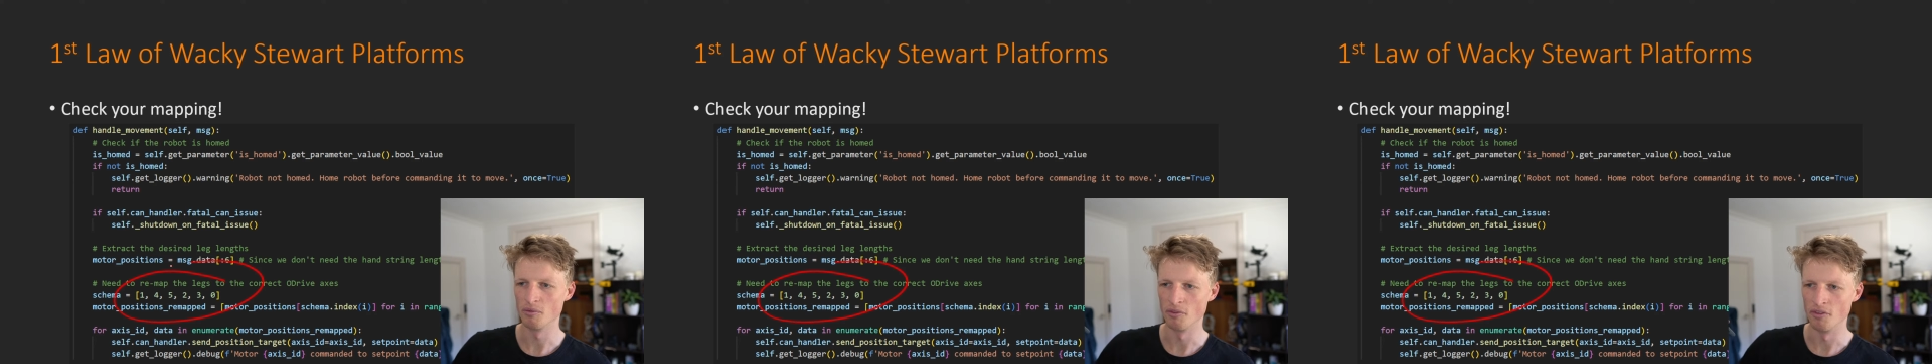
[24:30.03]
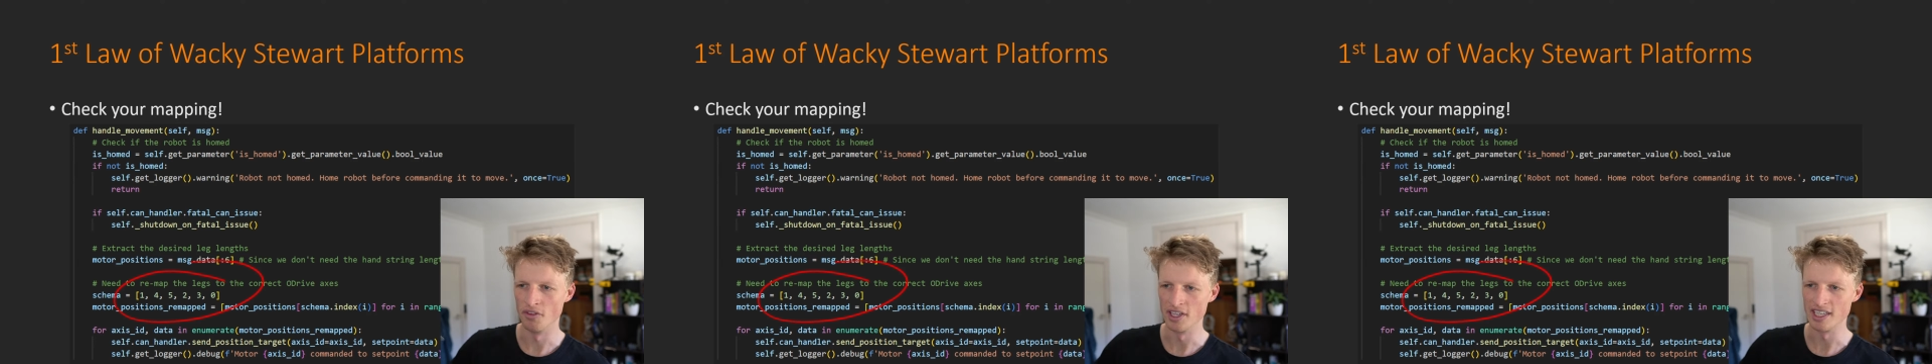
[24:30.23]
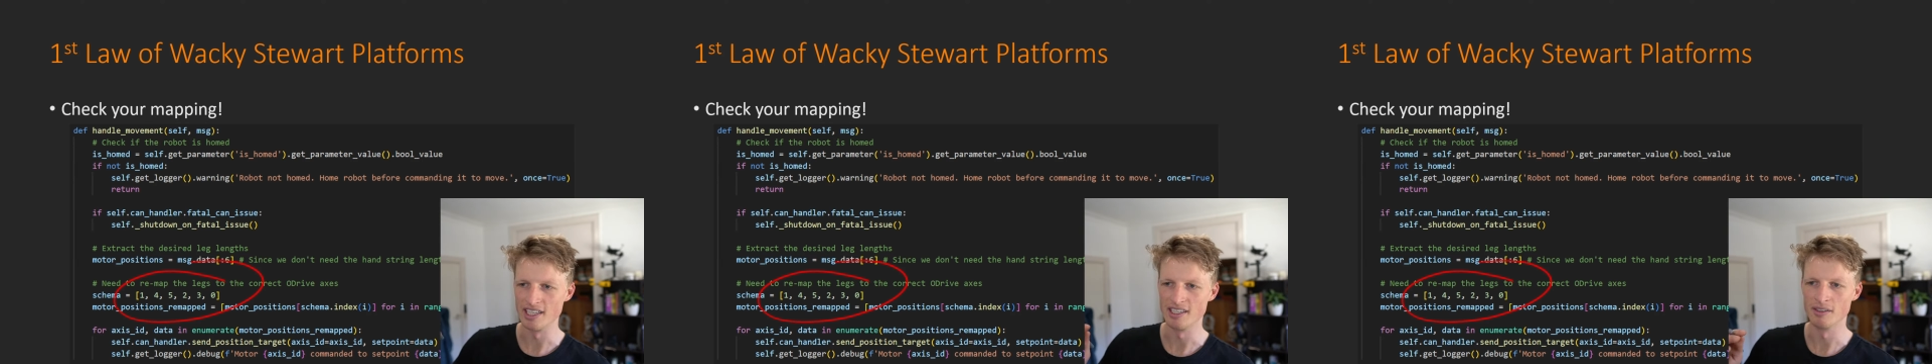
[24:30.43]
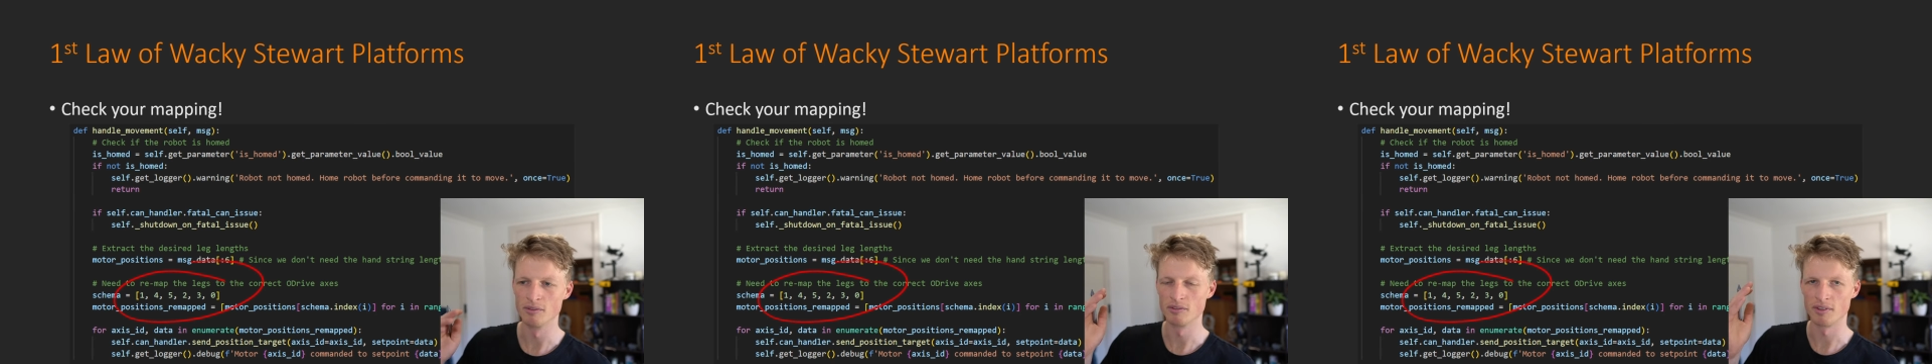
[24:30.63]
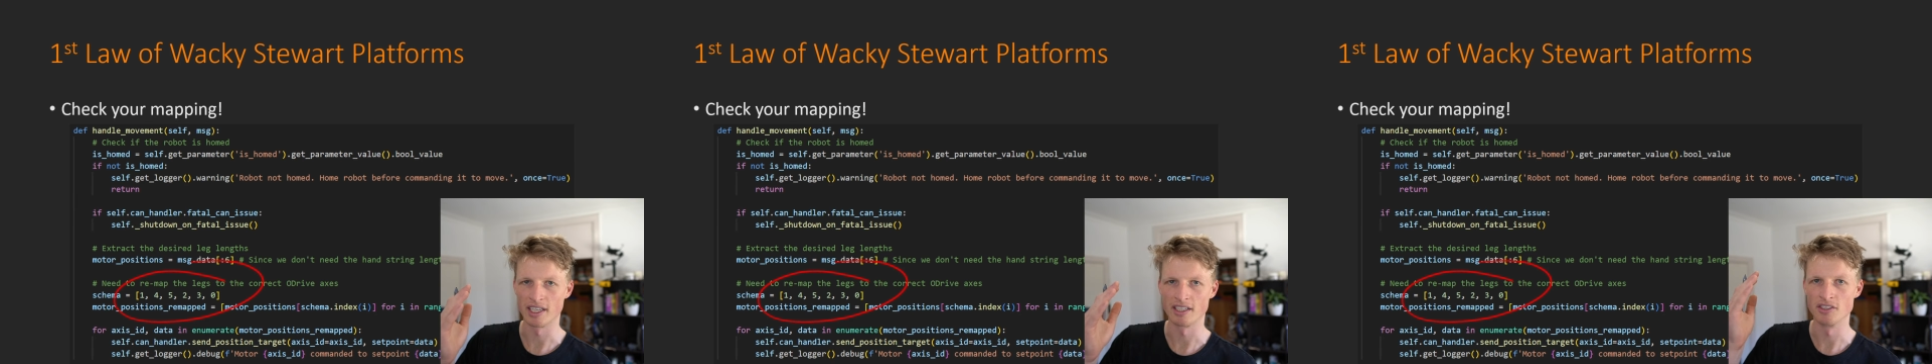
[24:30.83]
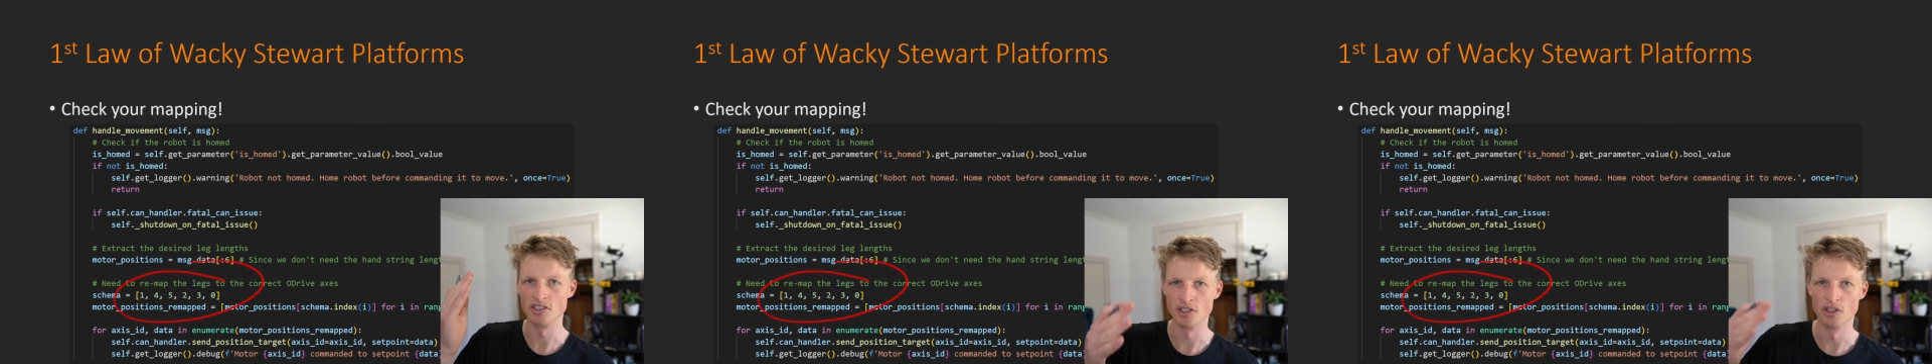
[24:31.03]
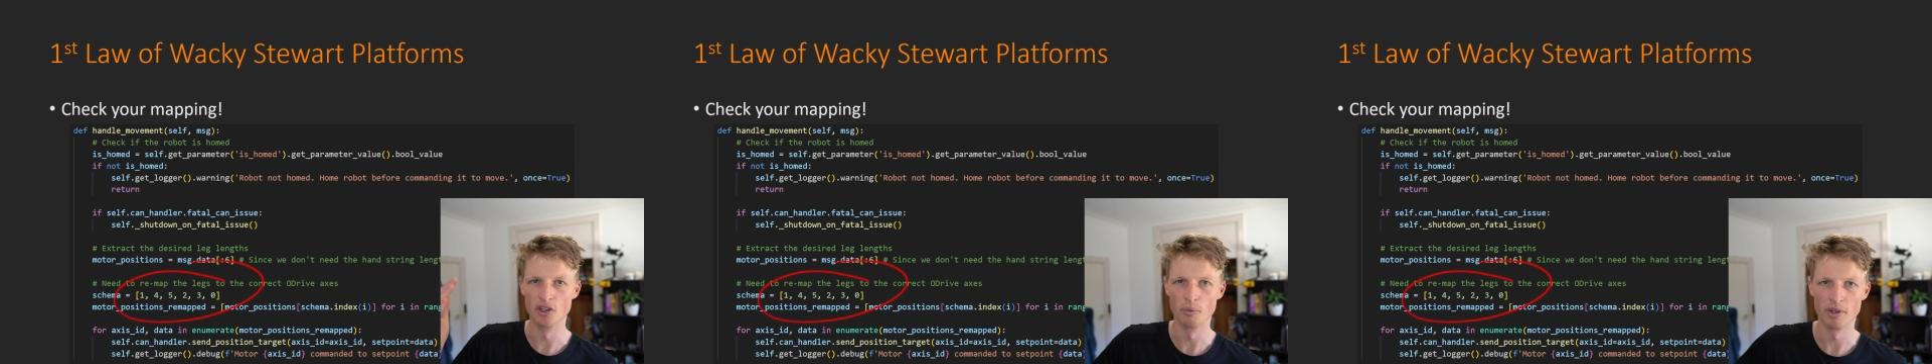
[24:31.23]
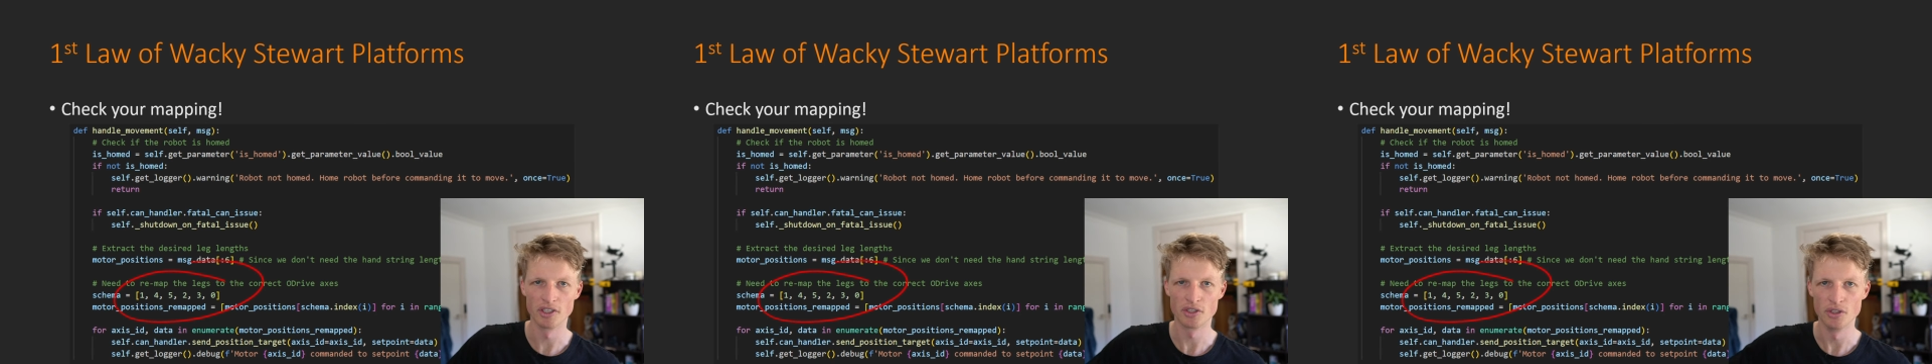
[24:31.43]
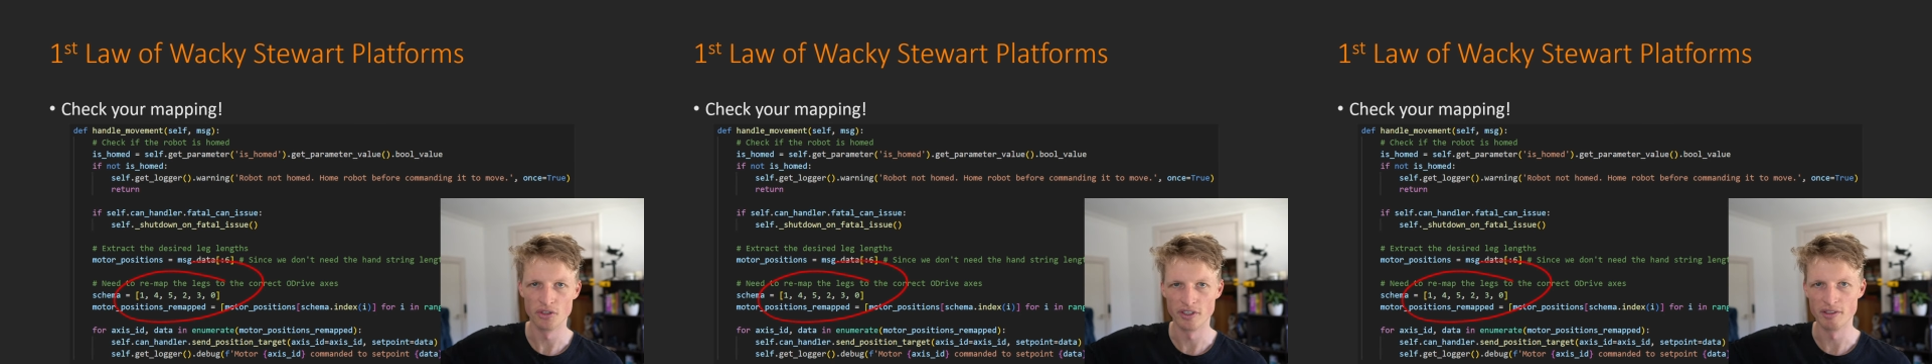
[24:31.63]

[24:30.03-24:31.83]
the 0, 1, 2,